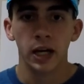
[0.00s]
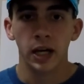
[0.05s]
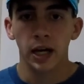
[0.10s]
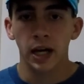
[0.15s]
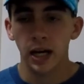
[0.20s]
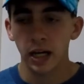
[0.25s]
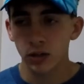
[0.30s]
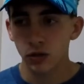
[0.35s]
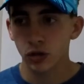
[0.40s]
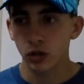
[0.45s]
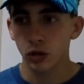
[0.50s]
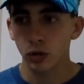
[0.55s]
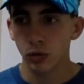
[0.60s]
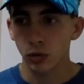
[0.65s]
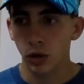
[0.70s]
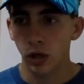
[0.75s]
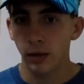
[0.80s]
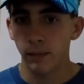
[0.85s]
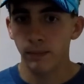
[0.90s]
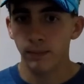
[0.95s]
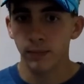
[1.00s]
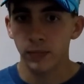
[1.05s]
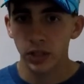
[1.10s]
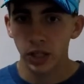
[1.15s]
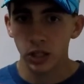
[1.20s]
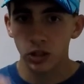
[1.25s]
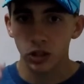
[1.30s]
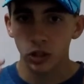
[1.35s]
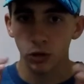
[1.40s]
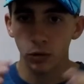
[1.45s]
as you
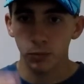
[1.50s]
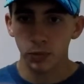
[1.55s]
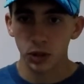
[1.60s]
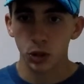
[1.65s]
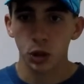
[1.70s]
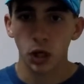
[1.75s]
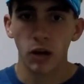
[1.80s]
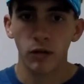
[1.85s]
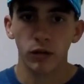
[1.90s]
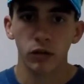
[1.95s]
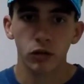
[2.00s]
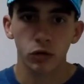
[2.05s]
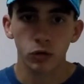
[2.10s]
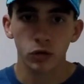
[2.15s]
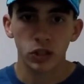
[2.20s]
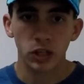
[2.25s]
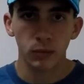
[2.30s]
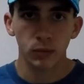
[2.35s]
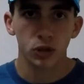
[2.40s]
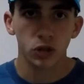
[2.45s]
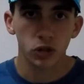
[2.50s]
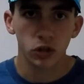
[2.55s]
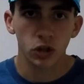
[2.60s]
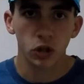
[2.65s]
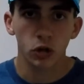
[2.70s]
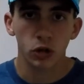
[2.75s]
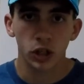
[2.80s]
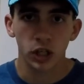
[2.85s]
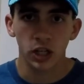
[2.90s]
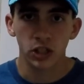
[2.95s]
would be traveling through San
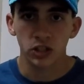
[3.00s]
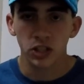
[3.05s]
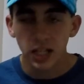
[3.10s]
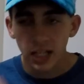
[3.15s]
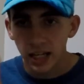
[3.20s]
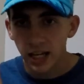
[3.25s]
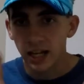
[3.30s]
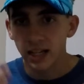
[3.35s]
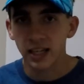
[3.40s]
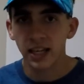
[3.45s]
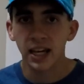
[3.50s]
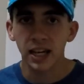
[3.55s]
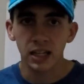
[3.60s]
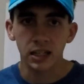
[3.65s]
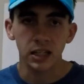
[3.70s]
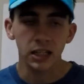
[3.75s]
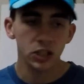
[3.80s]
Francisco, because again,